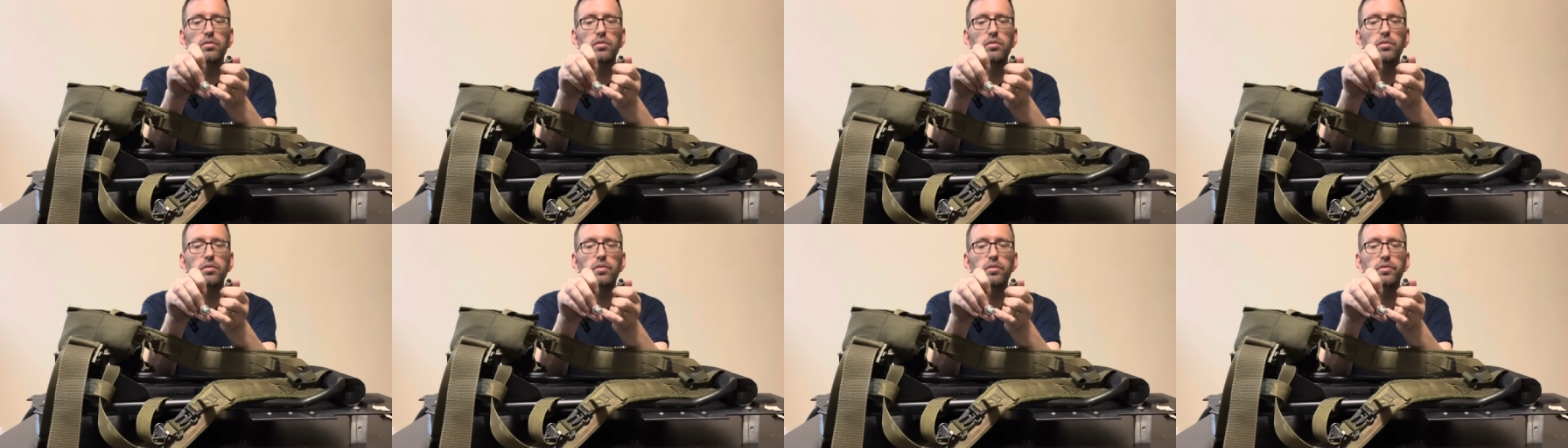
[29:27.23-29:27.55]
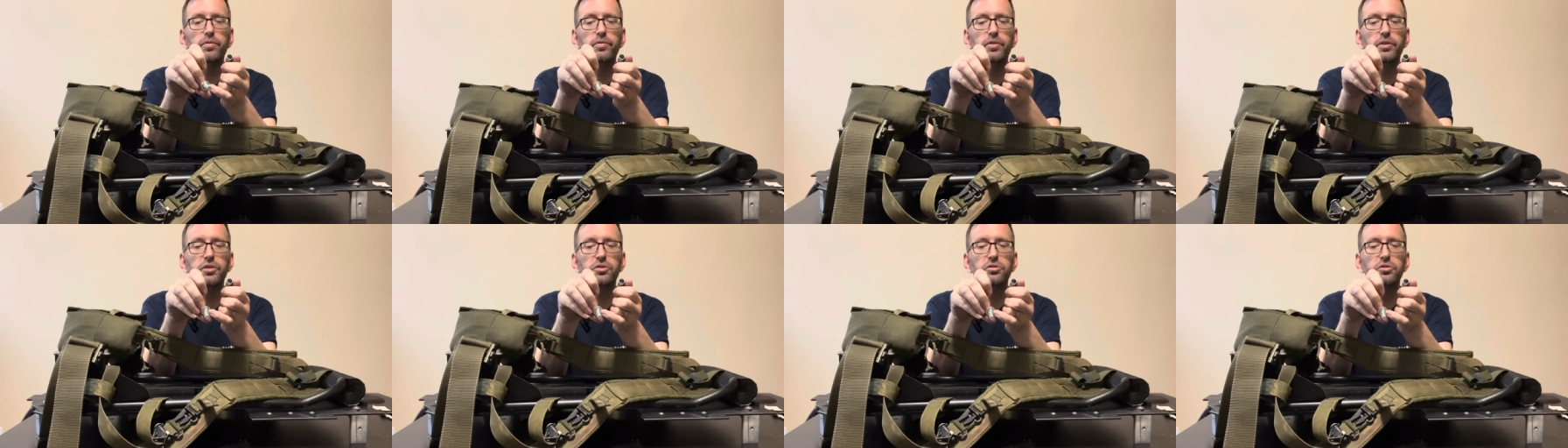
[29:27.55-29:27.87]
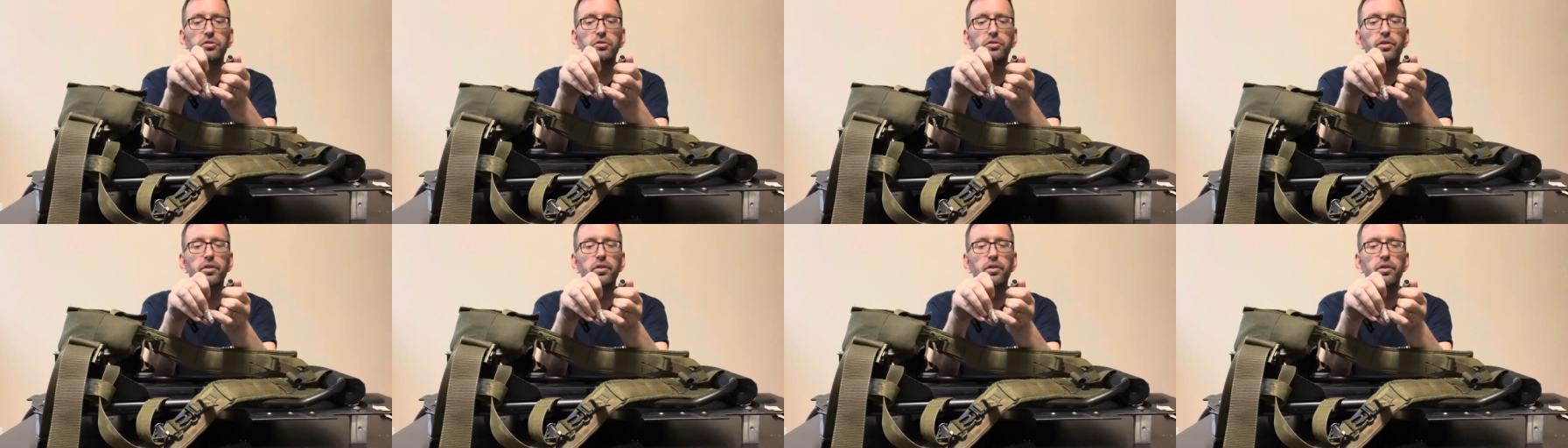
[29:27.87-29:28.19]
little
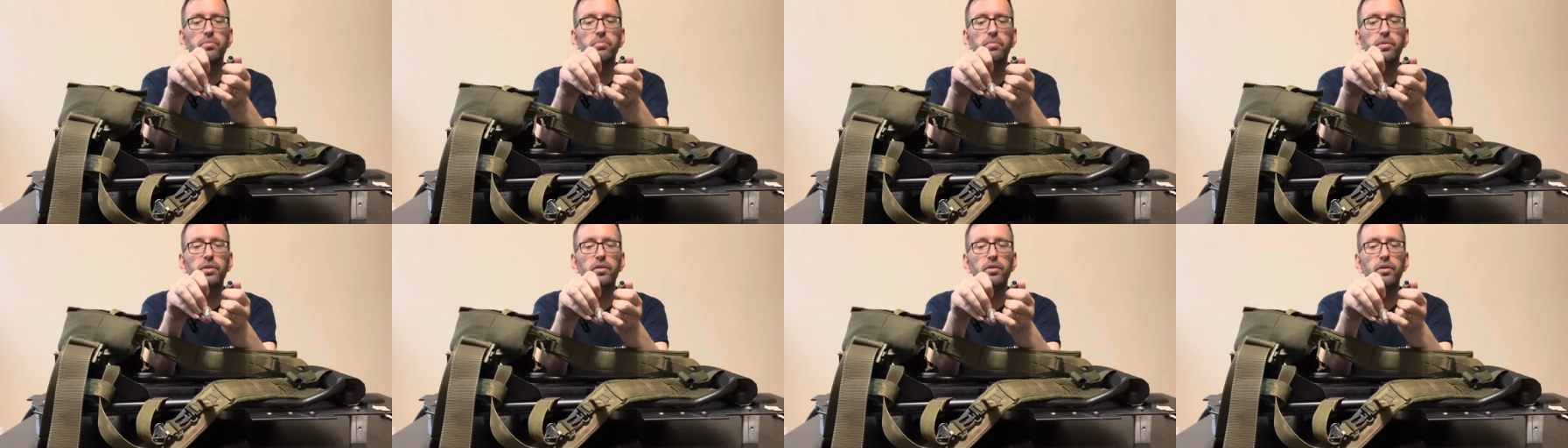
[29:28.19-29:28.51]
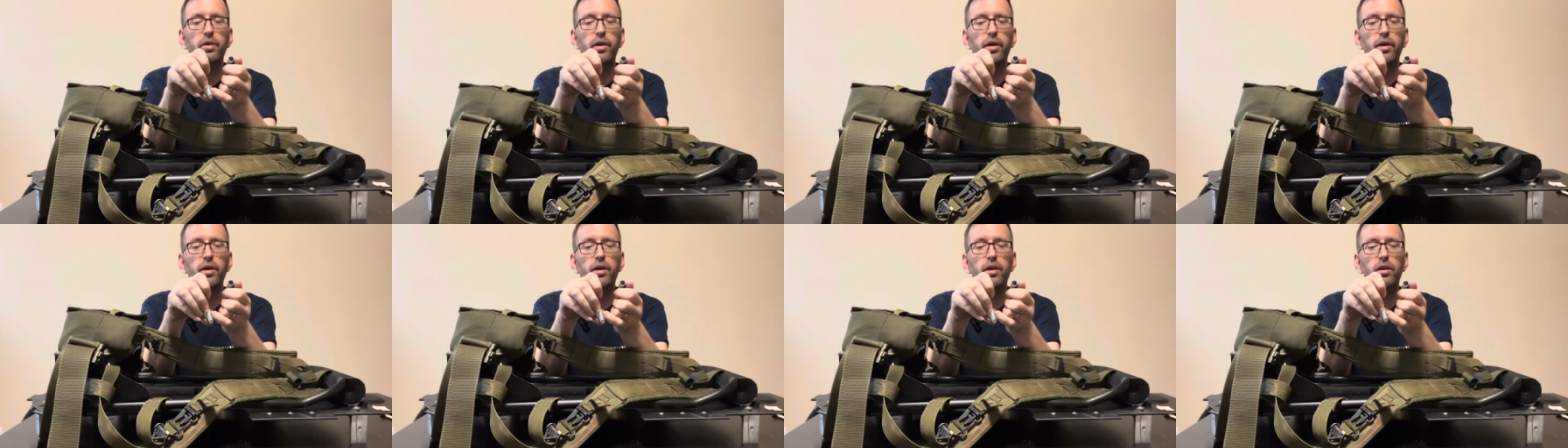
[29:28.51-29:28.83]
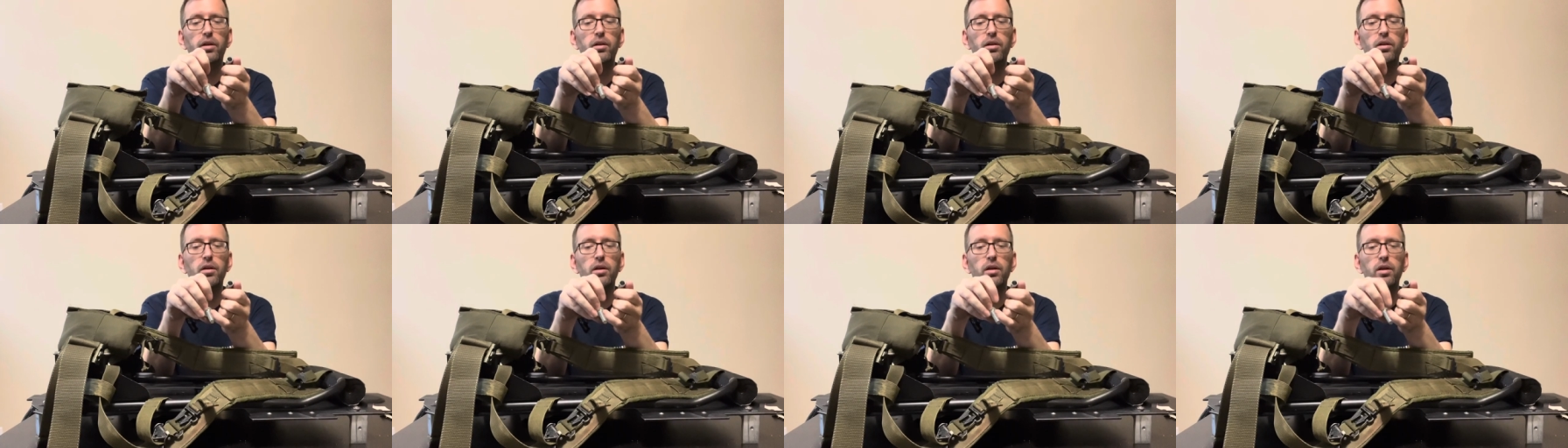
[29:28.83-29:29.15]
feature to them at the
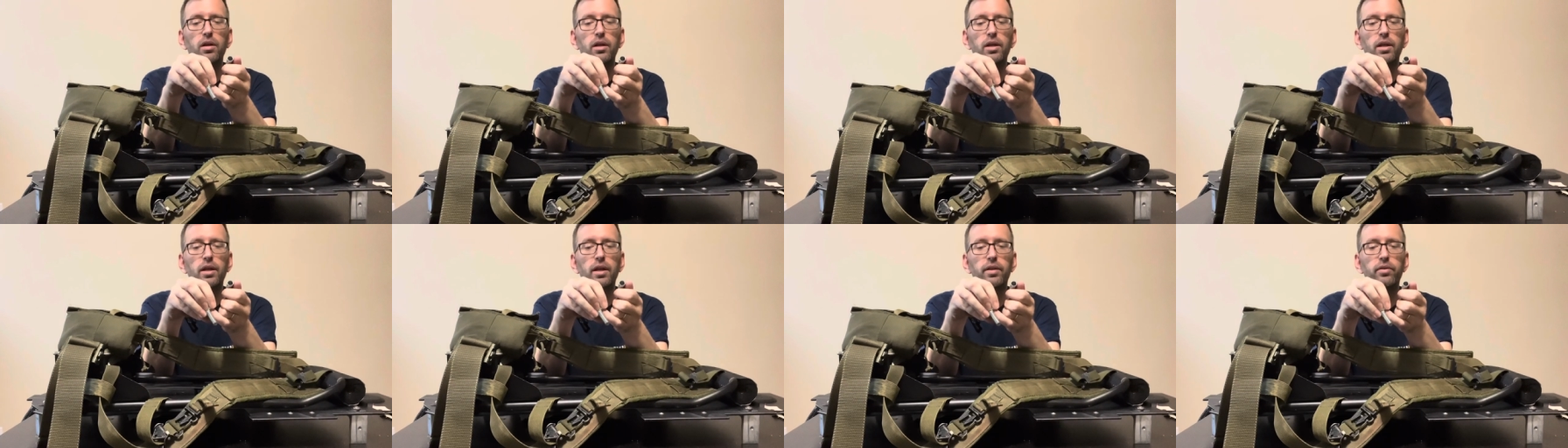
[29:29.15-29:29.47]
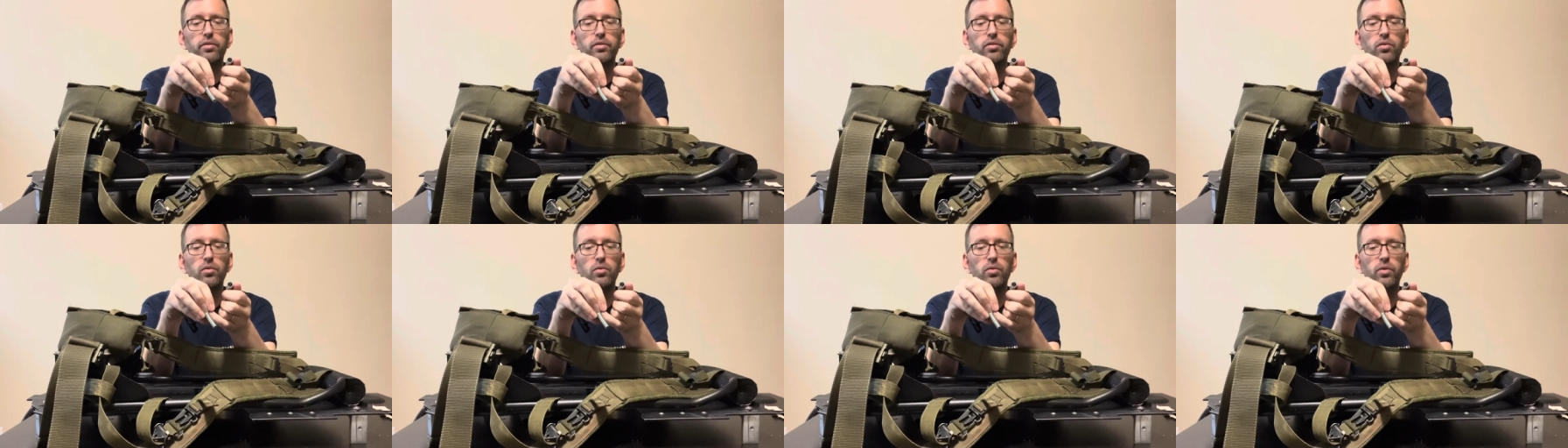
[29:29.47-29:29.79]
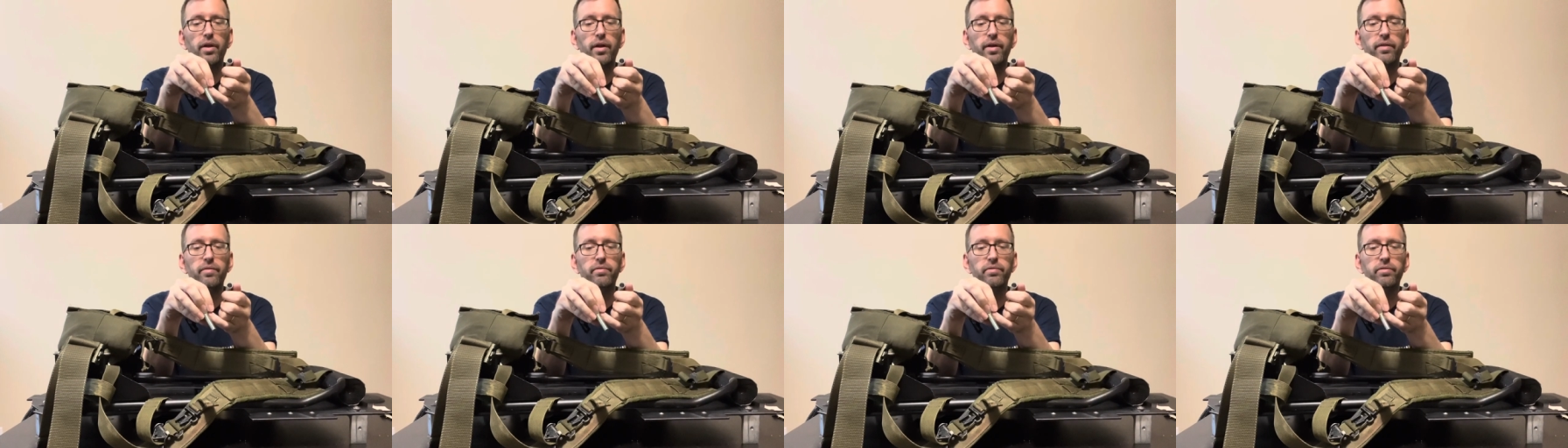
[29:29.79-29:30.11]
head and so
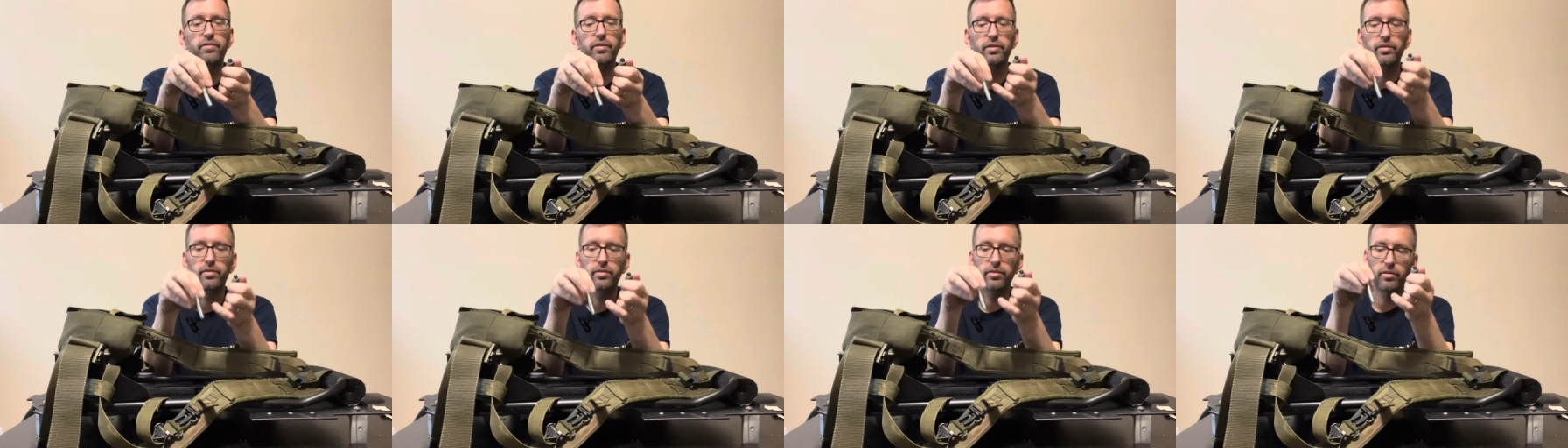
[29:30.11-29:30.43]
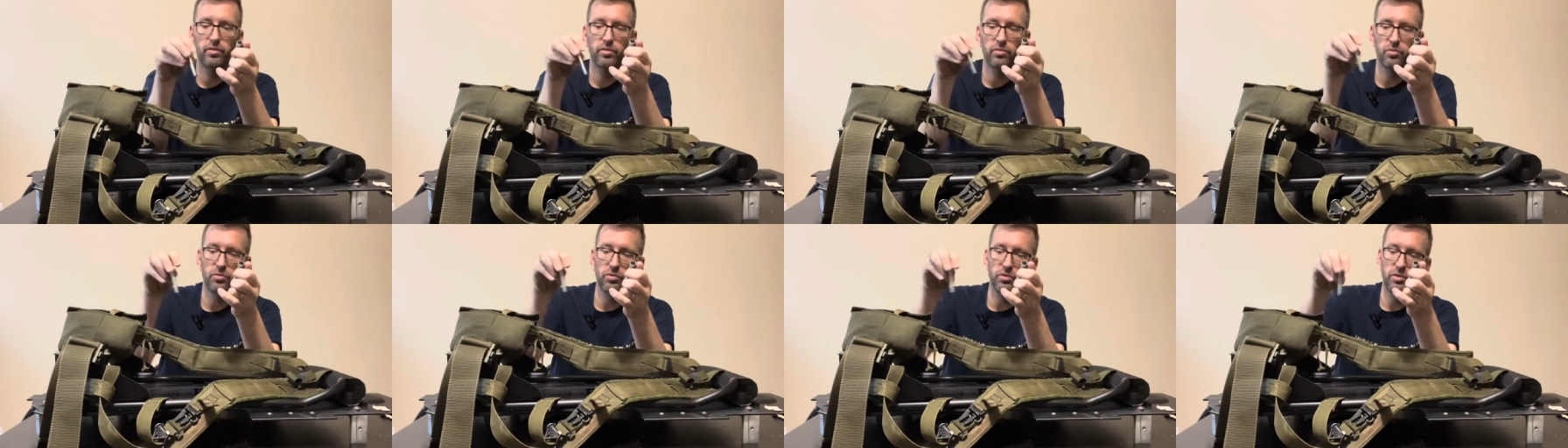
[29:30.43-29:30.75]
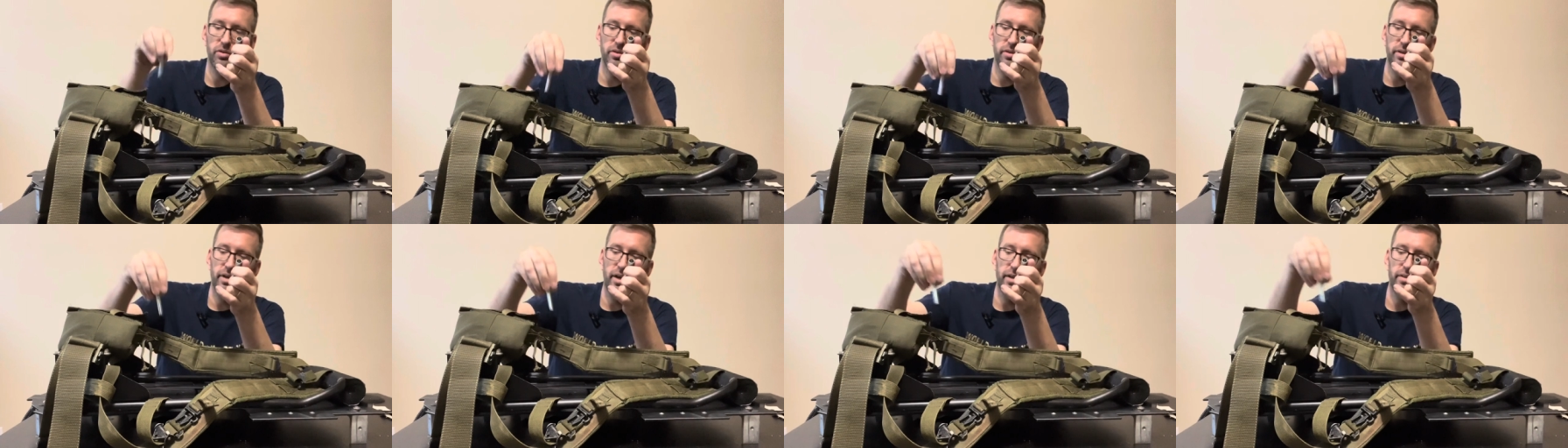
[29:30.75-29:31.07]
that fits in
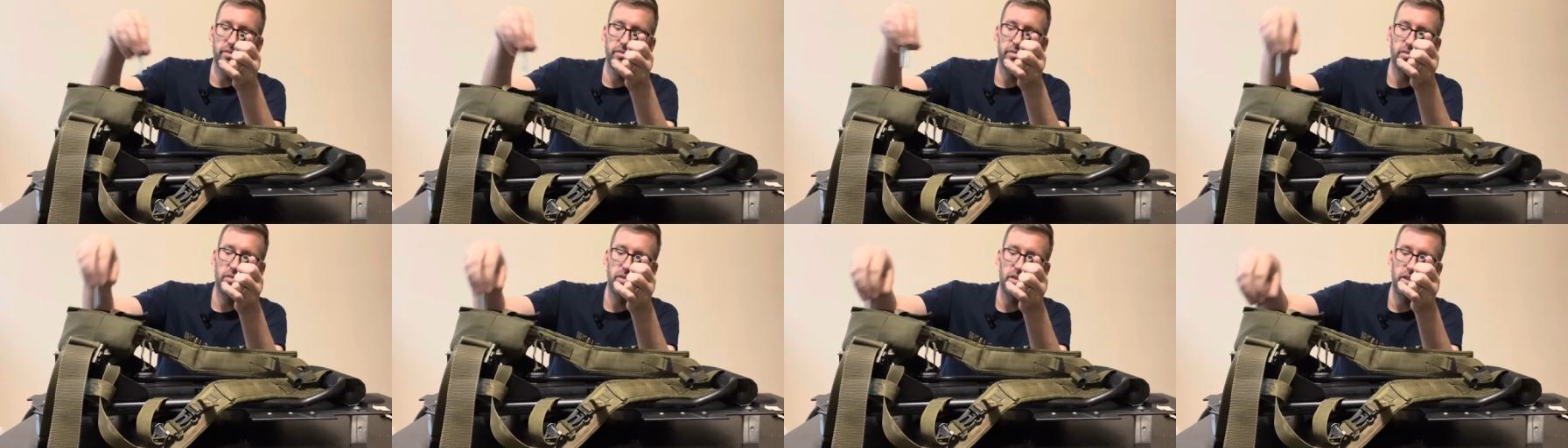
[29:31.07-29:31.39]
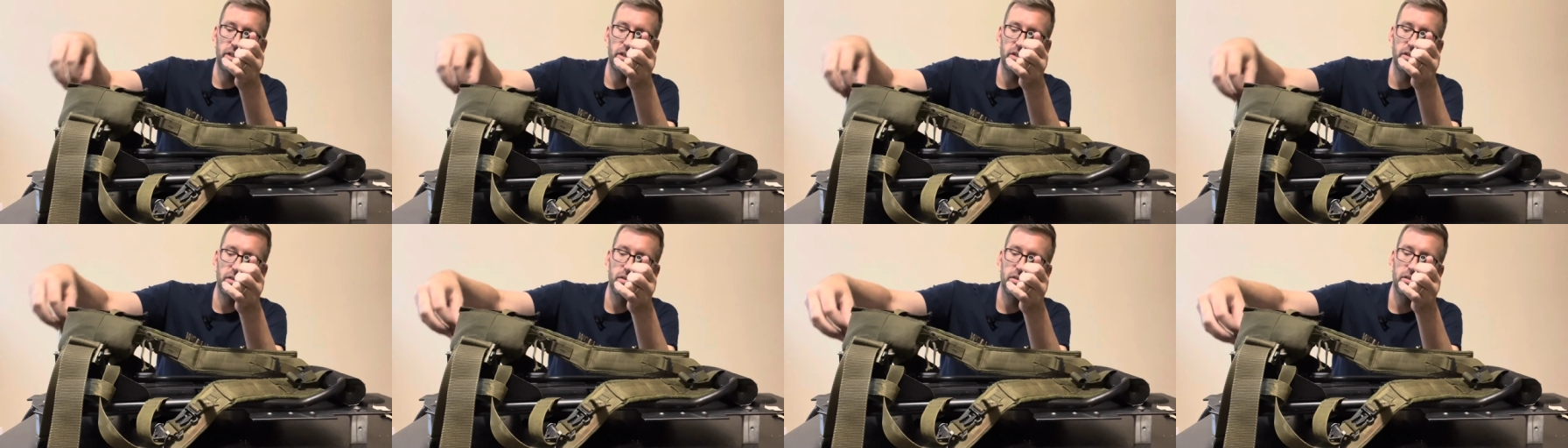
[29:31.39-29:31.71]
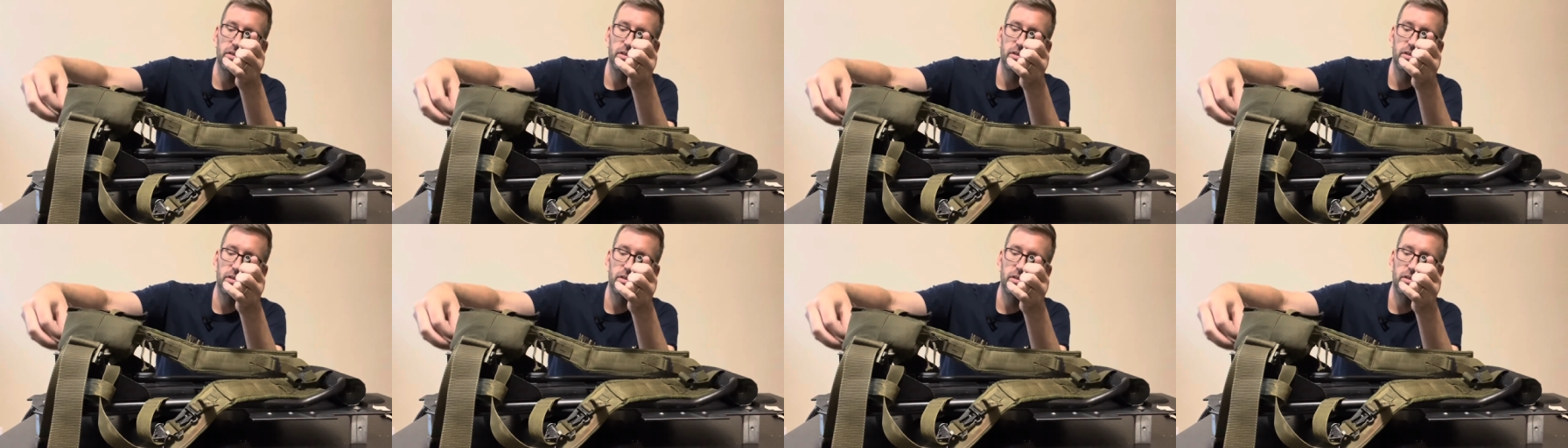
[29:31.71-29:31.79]
real nicely